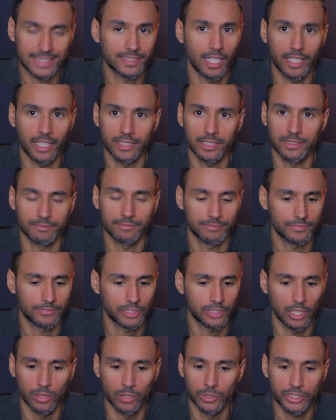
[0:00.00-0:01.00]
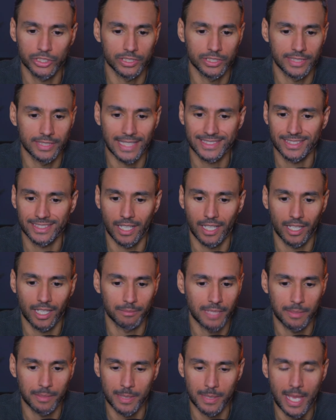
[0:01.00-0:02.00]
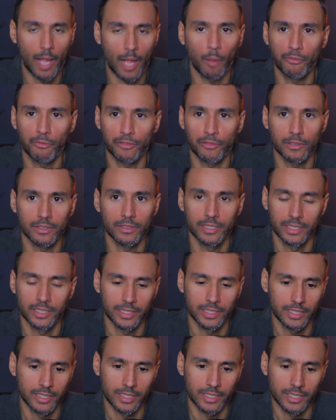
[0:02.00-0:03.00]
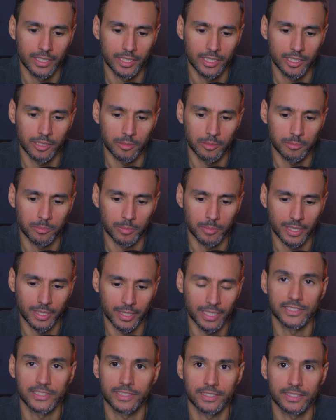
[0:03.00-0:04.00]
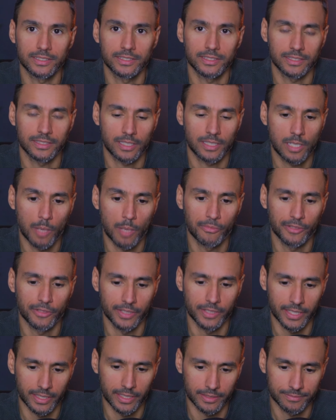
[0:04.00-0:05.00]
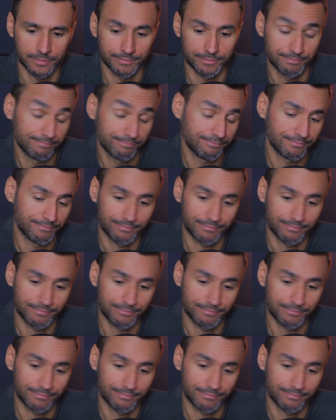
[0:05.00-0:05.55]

That's not a solution. That's not maybe helpful, but it is comforting.